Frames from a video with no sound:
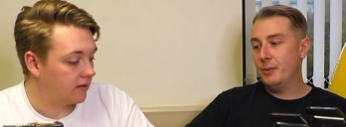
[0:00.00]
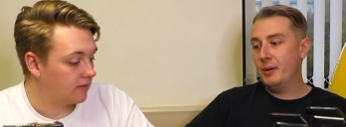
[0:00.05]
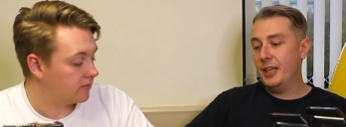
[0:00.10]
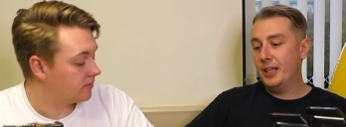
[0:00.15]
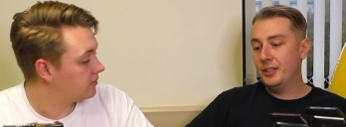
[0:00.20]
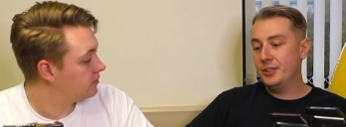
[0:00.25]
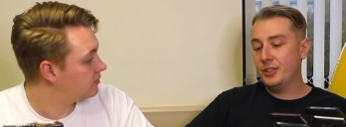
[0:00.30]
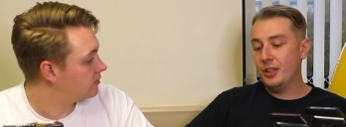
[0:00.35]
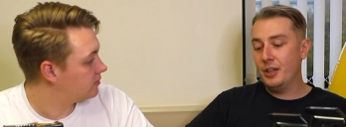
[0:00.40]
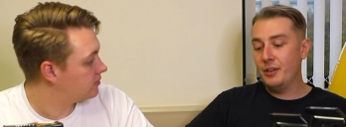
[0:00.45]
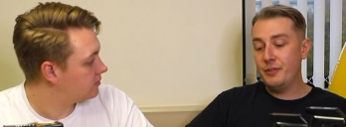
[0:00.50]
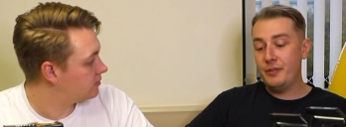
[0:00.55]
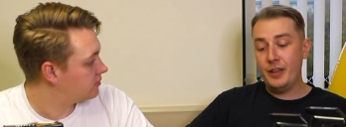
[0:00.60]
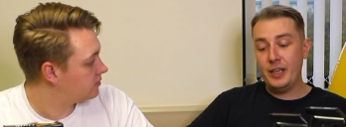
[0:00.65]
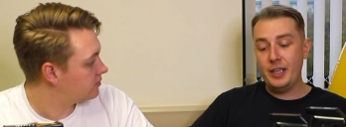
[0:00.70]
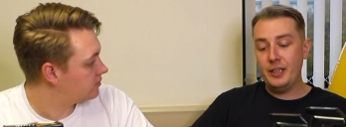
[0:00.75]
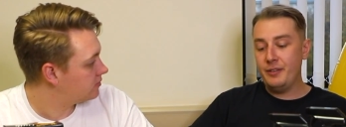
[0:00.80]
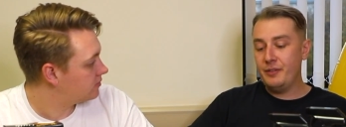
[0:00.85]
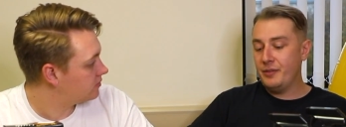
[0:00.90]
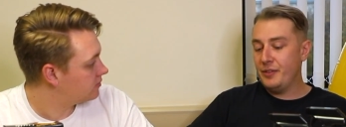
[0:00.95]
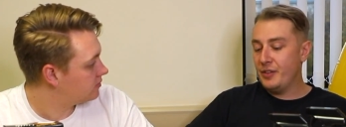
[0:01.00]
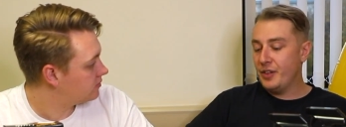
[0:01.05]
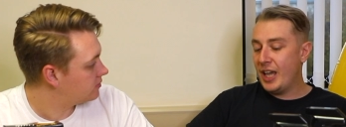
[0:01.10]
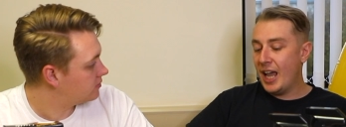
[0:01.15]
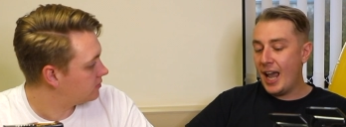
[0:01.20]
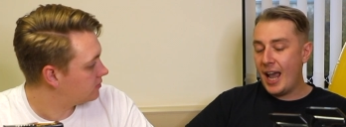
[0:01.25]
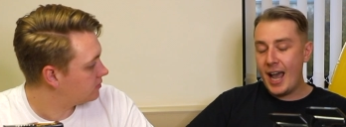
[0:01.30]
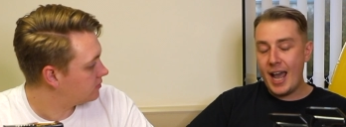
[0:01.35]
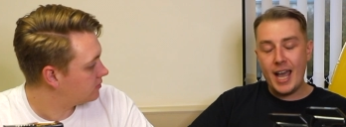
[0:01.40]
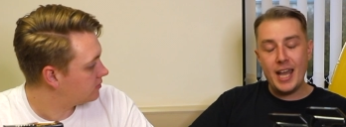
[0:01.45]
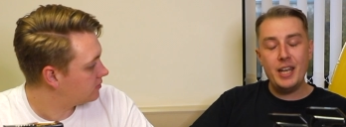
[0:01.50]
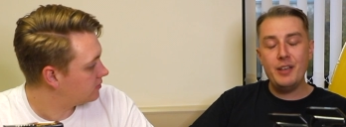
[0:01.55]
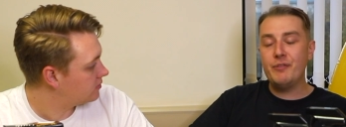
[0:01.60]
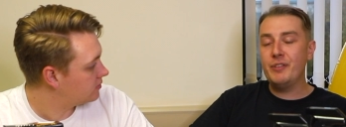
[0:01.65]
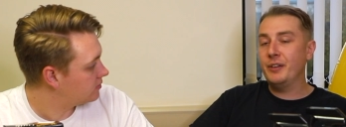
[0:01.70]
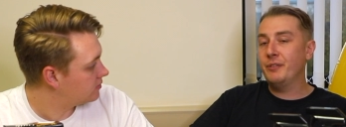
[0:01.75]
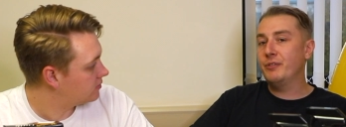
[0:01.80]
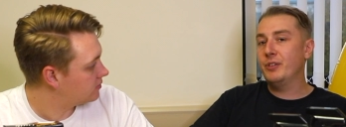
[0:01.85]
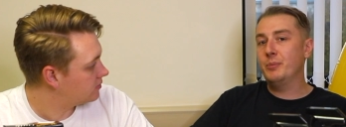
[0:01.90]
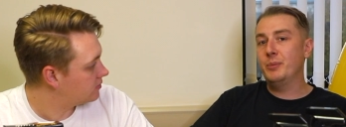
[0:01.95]
Speaker 1: the way. So if, if, you get
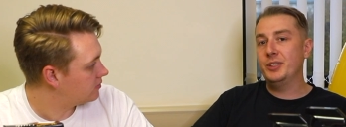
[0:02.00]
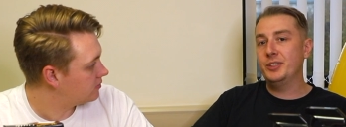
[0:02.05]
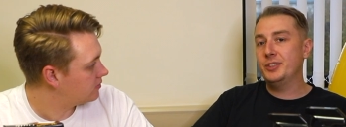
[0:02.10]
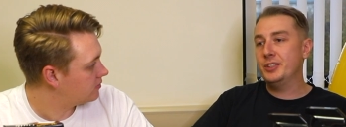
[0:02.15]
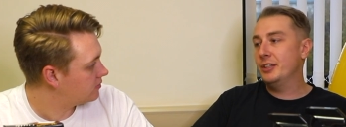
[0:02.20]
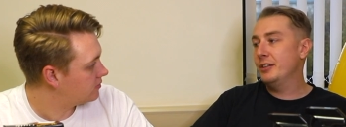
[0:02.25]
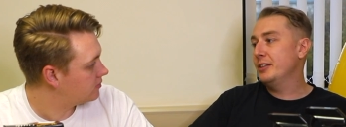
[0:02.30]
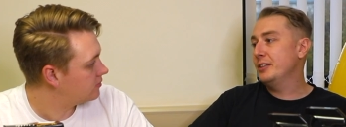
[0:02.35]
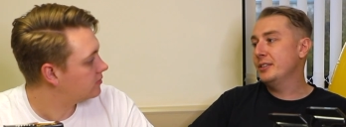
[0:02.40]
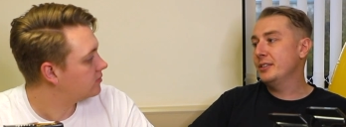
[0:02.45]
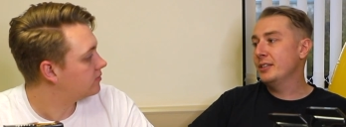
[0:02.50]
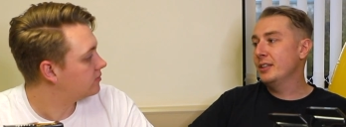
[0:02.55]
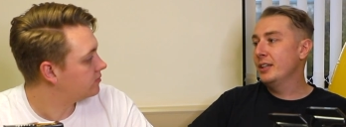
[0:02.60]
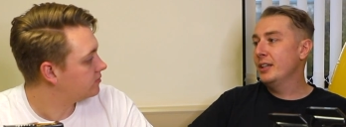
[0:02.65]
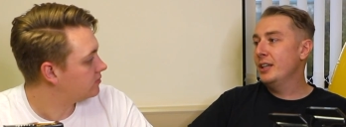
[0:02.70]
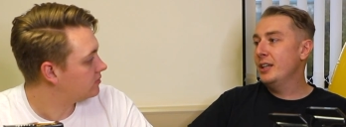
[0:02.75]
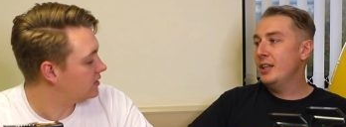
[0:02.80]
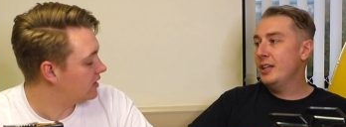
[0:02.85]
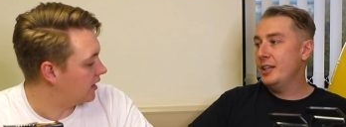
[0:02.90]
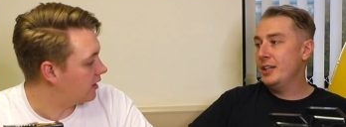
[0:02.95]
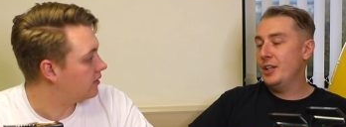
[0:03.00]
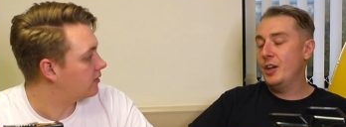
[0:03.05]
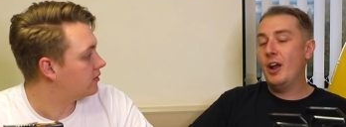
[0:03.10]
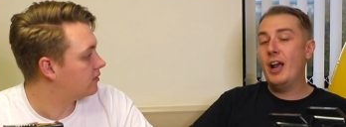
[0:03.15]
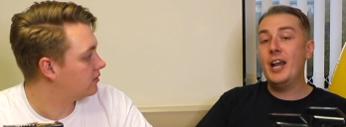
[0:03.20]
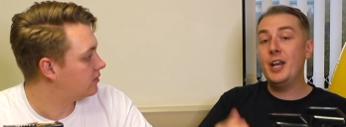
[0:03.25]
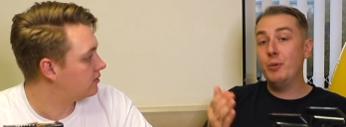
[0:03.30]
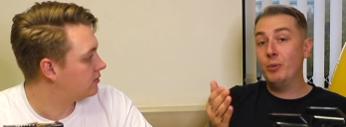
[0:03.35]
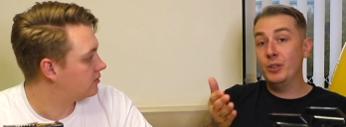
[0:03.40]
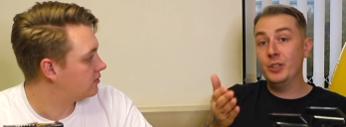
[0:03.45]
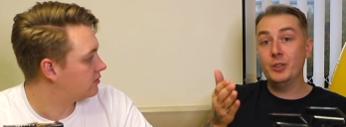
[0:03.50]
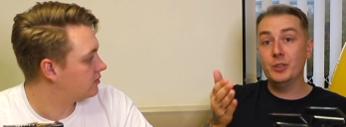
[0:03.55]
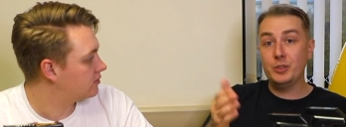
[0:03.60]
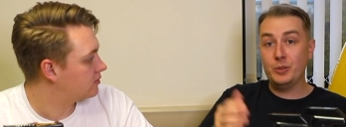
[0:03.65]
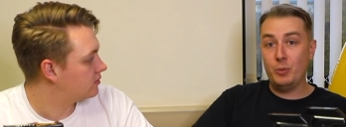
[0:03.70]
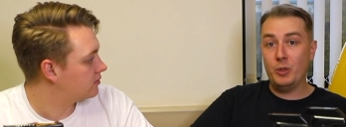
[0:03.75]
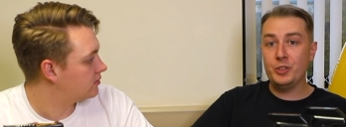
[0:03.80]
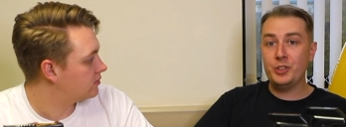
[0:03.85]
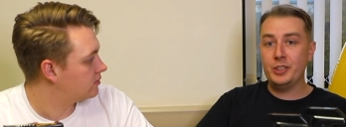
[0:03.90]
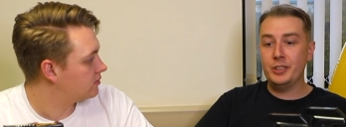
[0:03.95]
anything from this series, yeah. you know, anyone
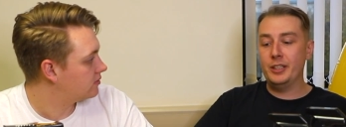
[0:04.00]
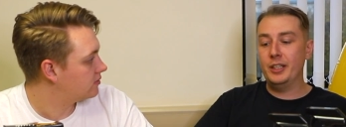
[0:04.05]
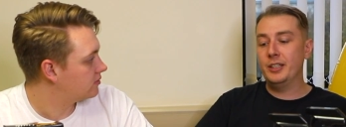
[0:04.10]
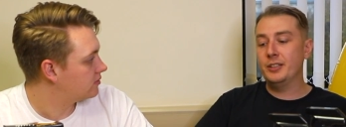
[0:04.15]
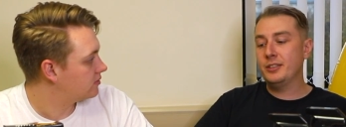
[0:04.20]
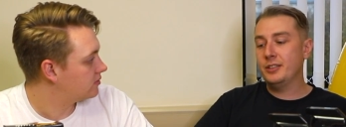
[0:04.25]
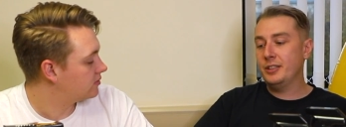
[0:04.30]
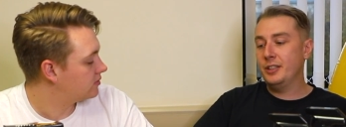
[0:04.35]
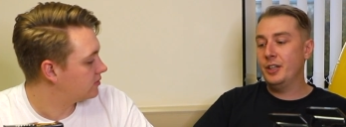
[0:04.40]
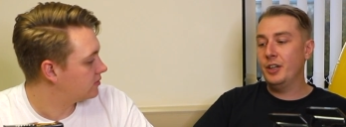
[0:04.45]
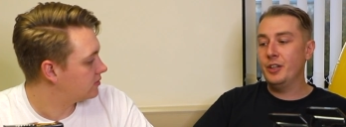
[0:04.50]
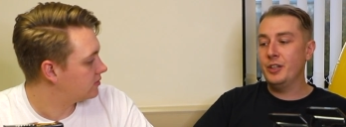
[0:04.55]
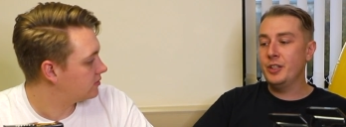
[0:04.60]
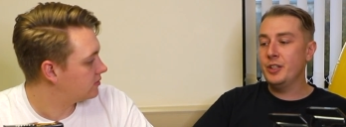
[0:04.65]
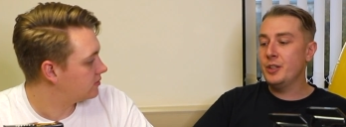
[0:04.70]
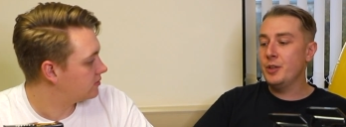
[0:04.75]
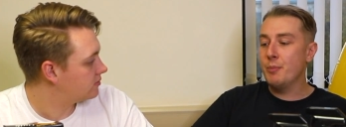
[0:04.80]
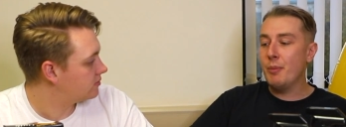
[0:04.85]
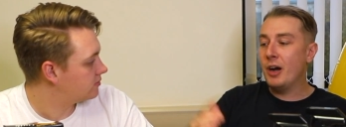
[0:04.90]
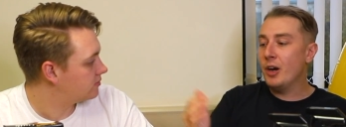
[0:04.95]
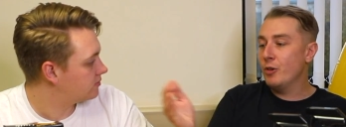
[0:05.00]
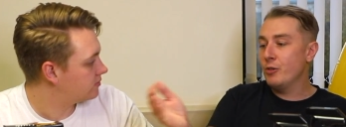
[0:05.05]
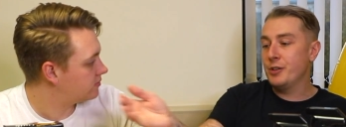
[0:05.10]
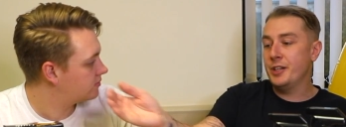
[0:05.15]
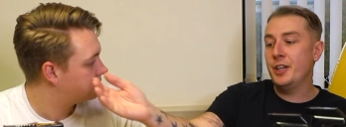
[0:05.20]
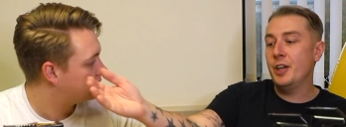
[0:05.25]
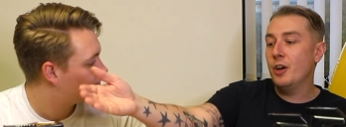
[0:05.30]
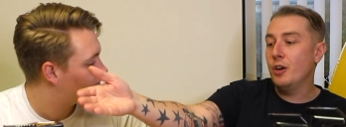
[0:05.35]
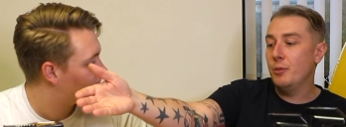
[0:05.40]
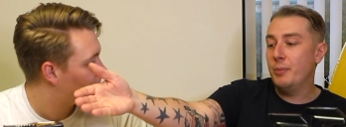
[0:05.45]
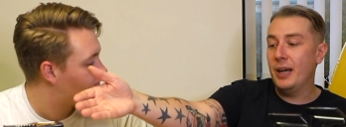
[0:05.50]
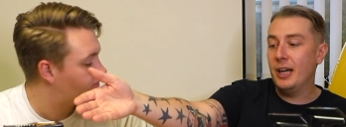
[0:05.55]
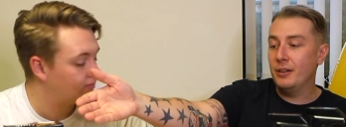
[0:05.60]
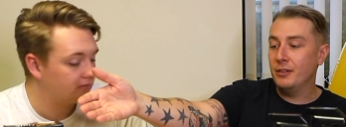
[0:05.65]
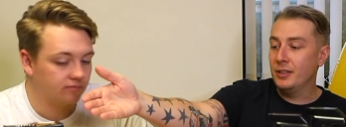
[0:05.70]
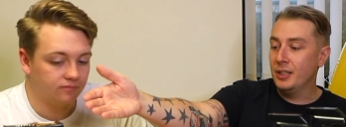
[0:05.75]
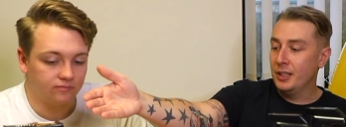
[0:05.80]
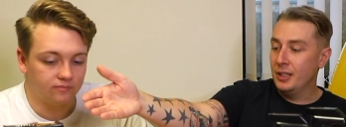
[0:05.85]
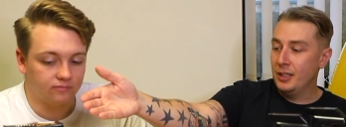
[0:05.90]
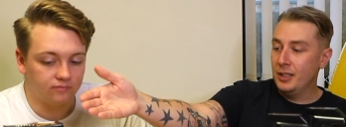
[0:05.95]
that's watching this, you know, you, you might already know
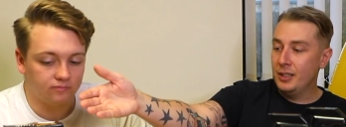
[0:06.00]
about